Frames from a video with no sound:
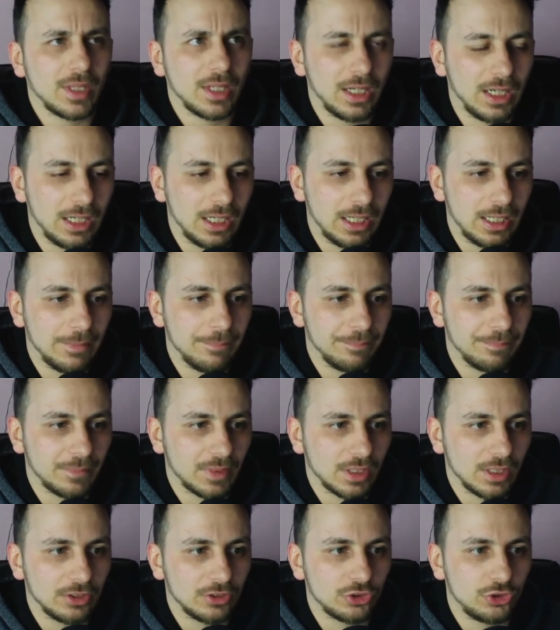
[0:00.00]

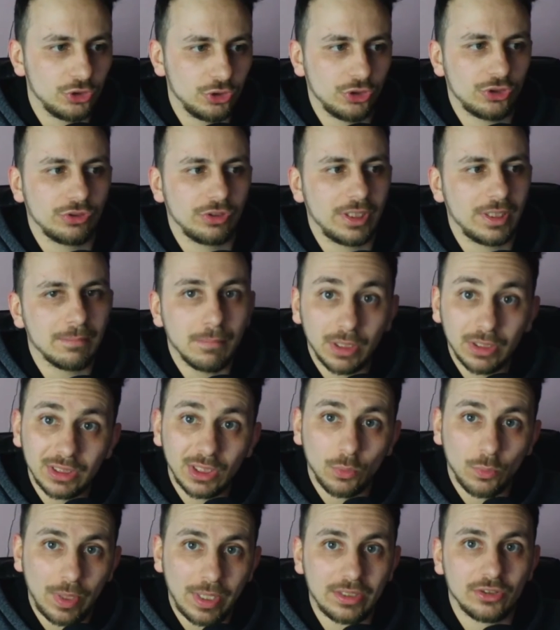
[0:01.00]
Um, it's usually
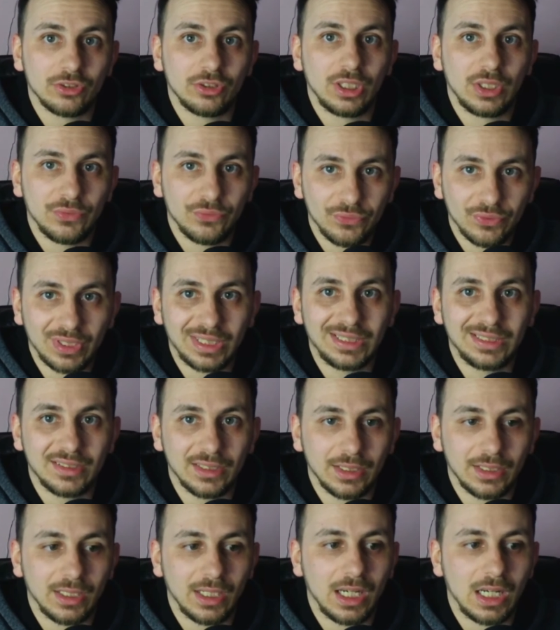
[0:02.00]
Monday, Wednesday,
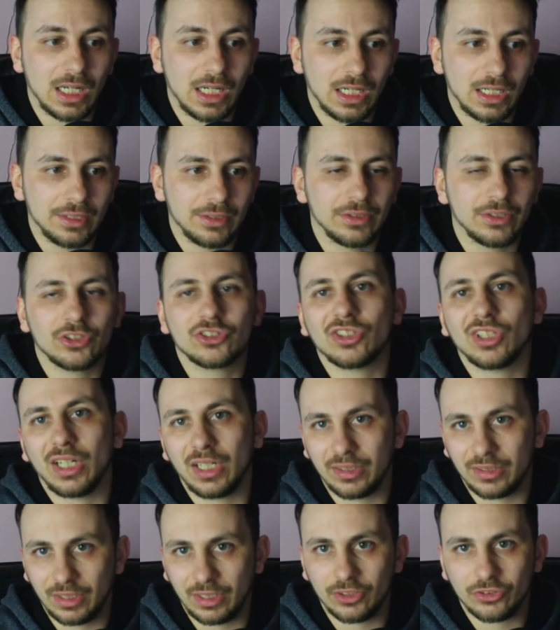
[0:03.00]
Friday and
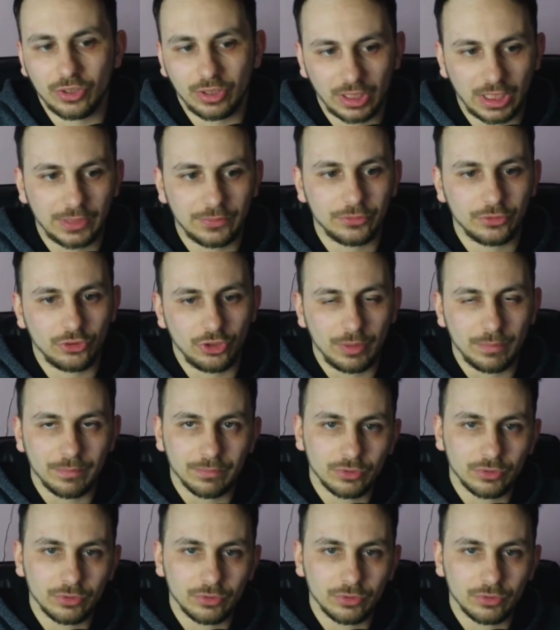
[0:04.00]
Saturday is a live stream.